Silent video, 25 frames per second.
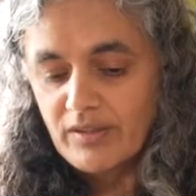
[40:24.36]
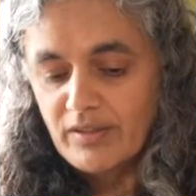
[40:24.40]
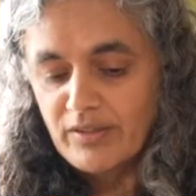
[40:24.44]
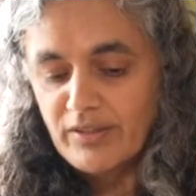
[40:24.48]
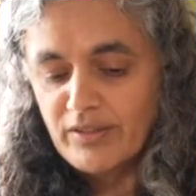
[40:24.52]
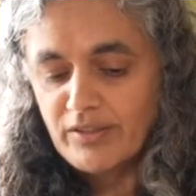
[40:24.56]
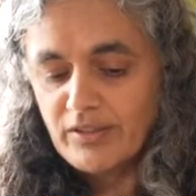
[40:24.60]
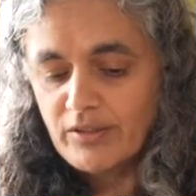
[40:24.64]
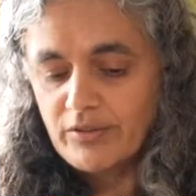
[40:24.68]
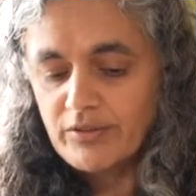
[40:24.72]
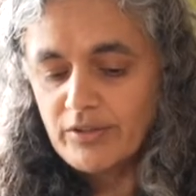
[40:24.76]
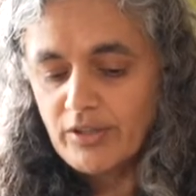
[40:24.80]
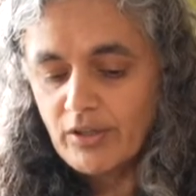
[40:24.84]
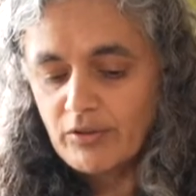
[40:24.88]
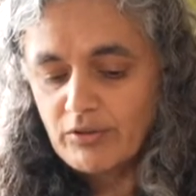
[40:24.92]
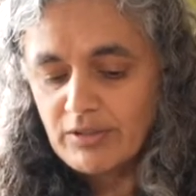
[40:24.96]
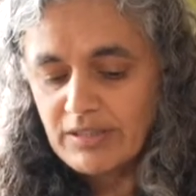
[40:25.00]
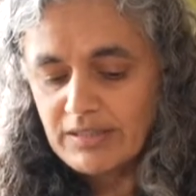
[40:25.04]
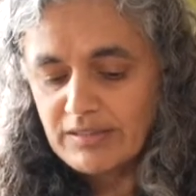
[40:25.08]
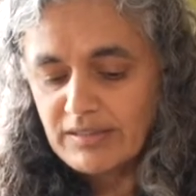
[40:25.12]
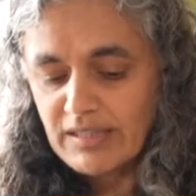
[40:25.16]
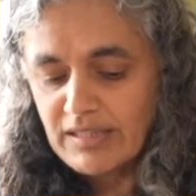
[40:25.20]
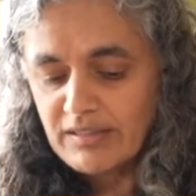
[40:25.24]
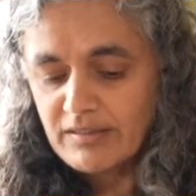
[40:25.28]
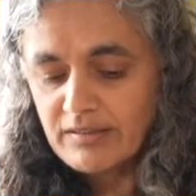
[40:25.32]
You know,
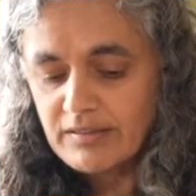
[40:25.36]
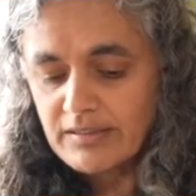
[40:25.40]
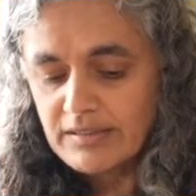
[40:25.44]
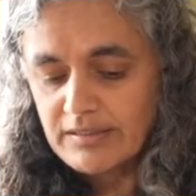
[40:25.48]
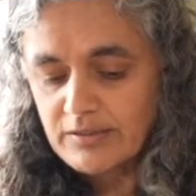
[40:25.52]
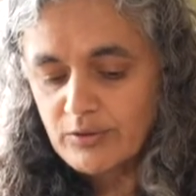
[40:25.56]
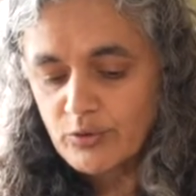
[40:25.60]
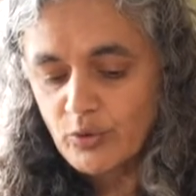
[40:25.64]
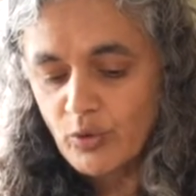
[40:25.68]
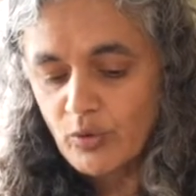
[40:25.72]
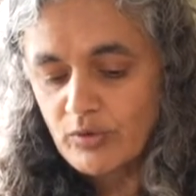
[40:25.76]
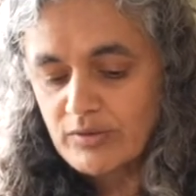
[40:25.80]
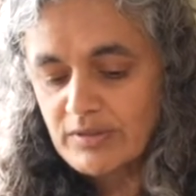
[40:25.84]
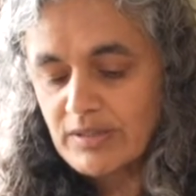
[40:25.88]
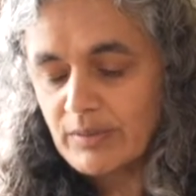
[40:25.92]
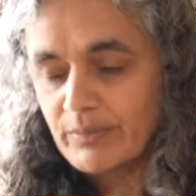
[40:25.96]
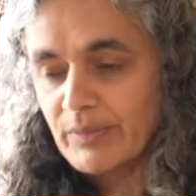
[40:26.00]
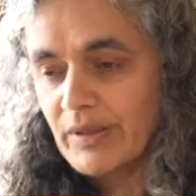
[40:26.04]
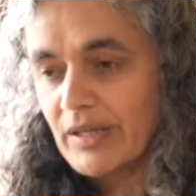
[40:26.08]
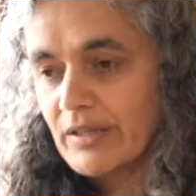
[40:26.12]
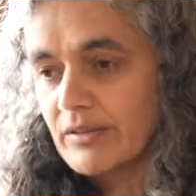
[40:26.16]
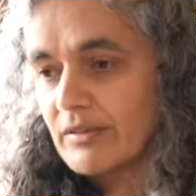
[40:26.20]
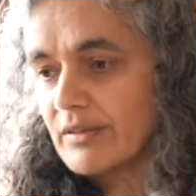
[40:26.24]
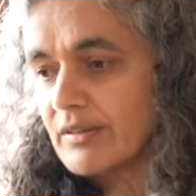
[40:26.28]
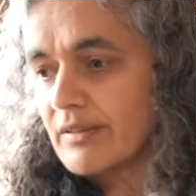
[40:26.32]
Yogananda talks
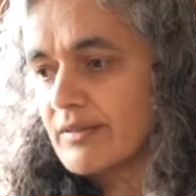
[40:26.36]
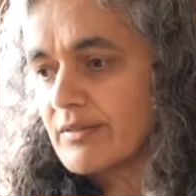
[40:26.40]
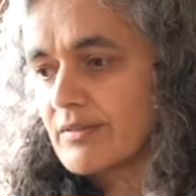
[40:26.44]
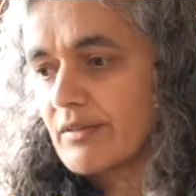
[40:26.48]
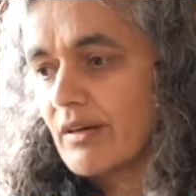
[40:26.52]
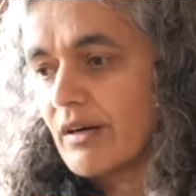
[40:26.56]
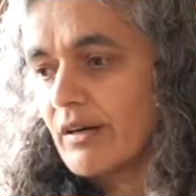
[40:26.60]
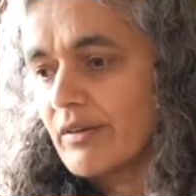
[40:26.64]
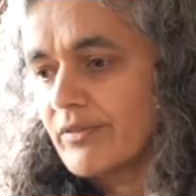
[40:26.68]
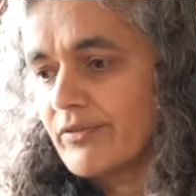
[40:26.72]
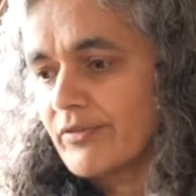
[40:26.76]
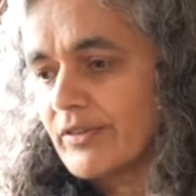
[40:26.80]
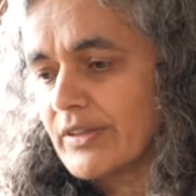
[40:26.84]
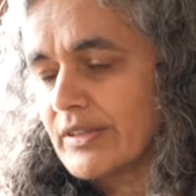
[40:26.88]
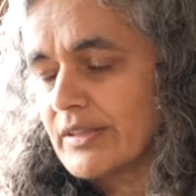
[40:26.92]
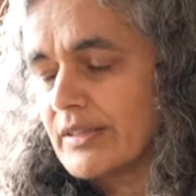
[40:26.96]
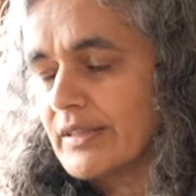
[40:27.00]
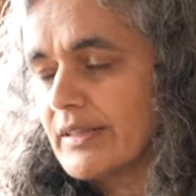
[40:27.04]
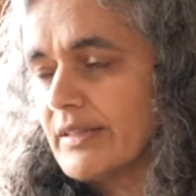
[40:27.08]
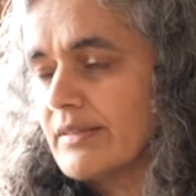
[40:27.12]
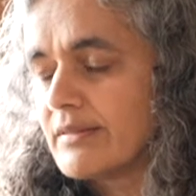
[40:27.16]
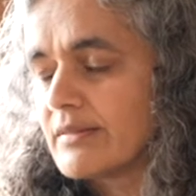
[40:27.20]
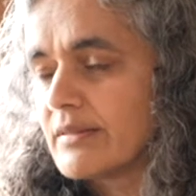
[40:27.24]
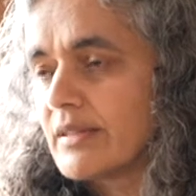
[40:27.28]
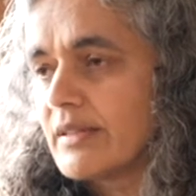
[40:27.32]
about this often.
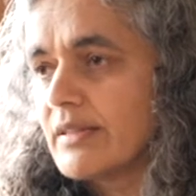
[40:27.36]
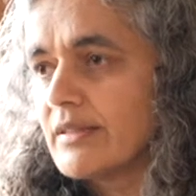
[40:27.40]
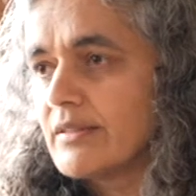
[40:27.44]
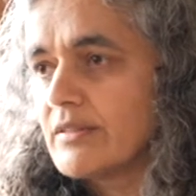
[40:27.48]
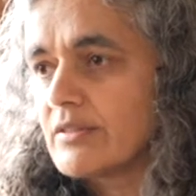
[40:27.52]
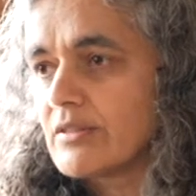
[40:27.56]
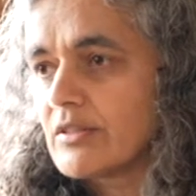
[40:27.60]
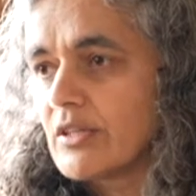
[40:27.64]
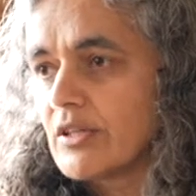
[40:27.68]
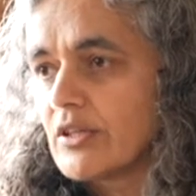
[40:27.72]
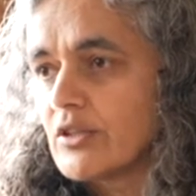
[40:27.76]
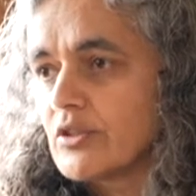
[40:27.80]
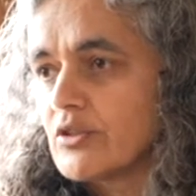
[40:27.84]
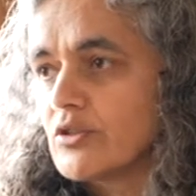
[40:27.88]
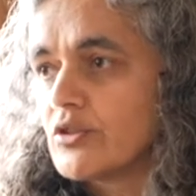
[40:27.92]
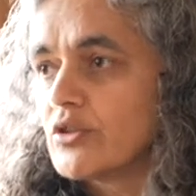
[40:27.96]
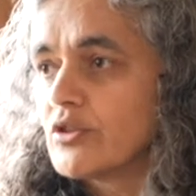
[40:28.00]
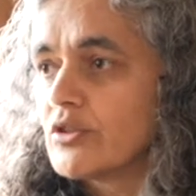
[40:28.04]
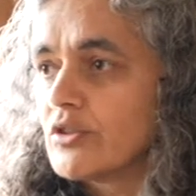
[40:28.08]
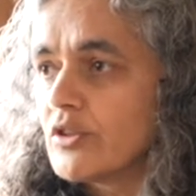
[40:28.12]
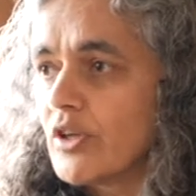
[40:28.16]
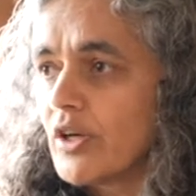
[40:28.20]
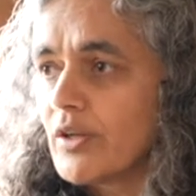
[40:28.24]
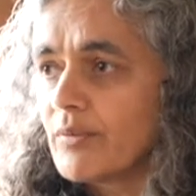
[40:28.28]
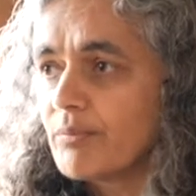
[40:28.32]
He says,
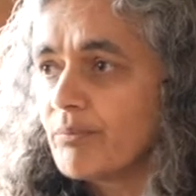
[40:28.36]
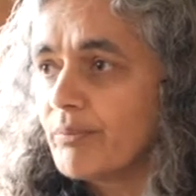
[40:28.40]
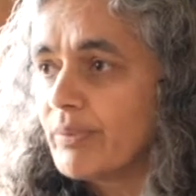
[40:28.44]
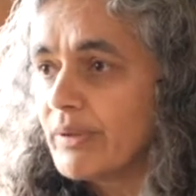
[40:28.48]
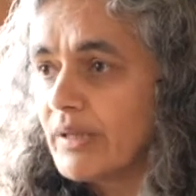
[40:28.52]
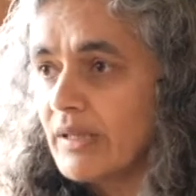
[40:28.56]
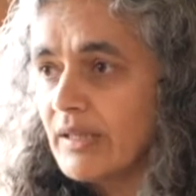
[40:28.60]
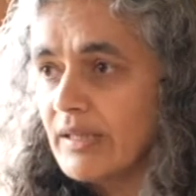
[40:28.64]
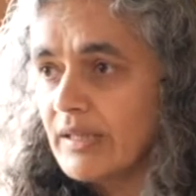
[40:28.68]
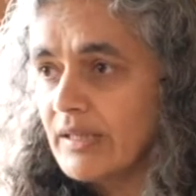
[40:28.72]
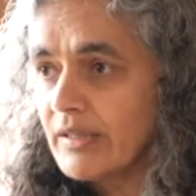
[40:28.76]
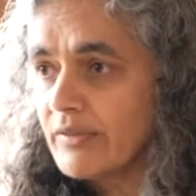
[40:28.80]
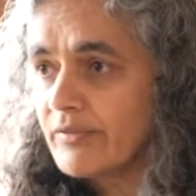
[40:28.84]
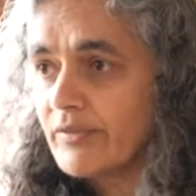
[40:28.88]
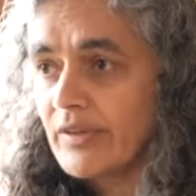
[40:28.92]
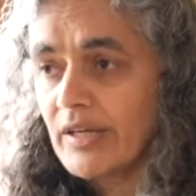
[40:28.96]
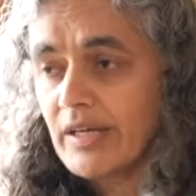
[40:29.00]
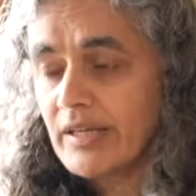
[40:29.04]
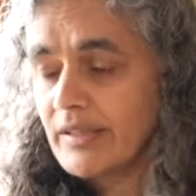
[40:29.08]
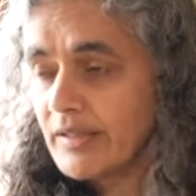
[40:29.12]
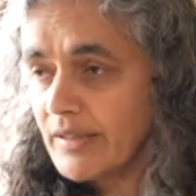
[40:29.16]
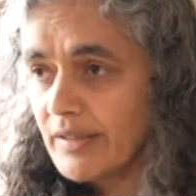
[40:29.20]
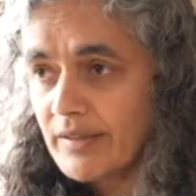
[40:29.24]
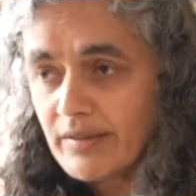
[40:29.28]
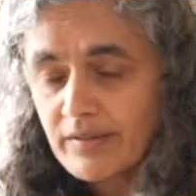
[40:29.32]
do not believe
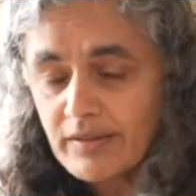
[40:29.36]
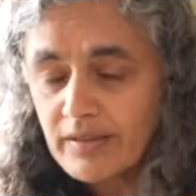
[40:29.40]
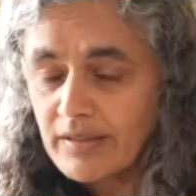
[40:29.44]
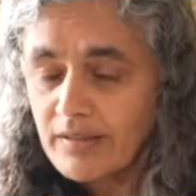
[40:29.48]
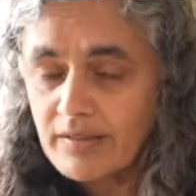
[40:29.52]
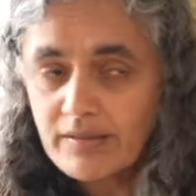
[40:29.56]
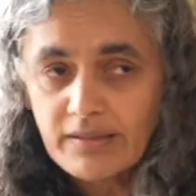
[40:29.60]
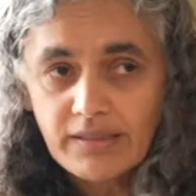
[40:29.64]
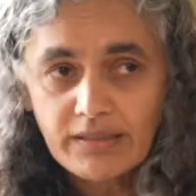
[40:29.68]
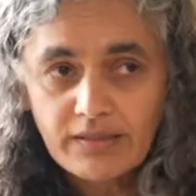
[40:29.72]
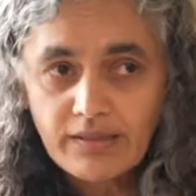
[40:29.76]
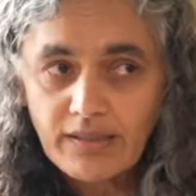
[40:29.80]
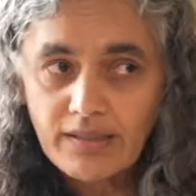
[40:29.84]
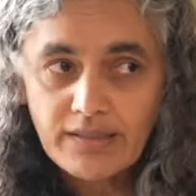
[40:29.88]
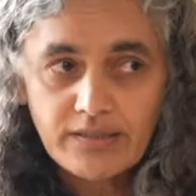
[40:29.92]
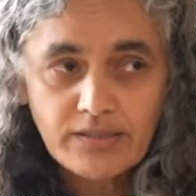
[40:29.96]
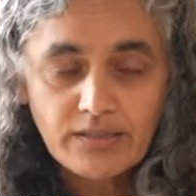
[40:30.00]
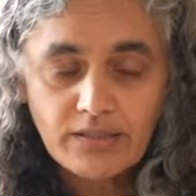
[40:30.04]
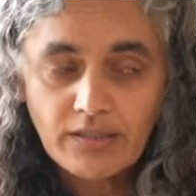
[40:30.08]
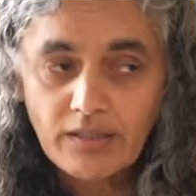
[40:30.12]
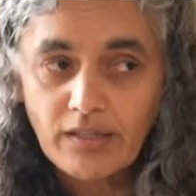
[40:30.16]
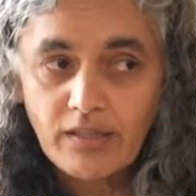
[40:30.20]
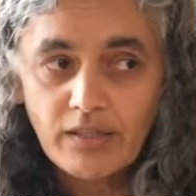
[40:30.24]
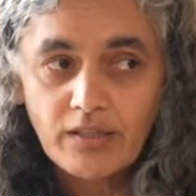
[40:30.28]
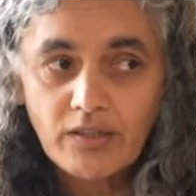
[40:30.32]
anything that I
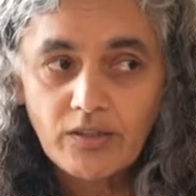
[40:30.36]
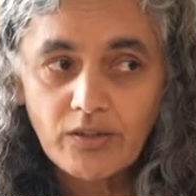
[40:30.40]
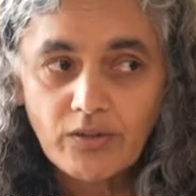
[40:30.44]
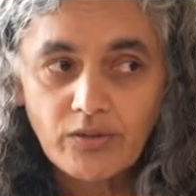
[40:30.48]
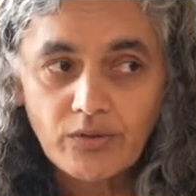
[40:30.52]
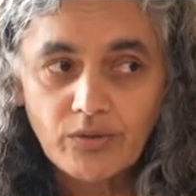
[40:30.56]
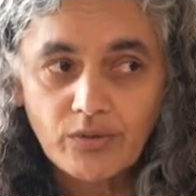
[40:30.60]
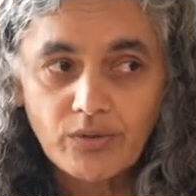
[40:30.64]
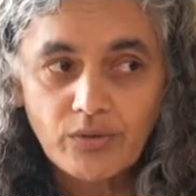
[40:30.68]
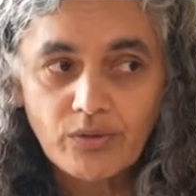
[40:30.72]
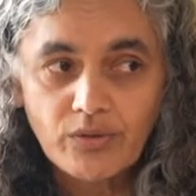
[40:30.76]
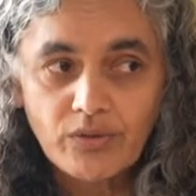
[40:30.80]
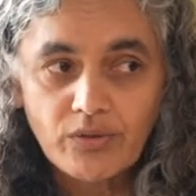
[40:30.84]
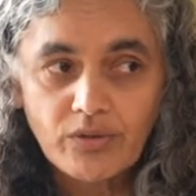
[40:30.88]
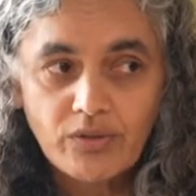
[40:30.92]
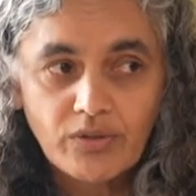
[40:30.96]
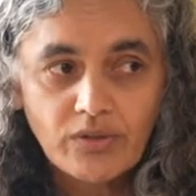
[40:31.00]
tell you.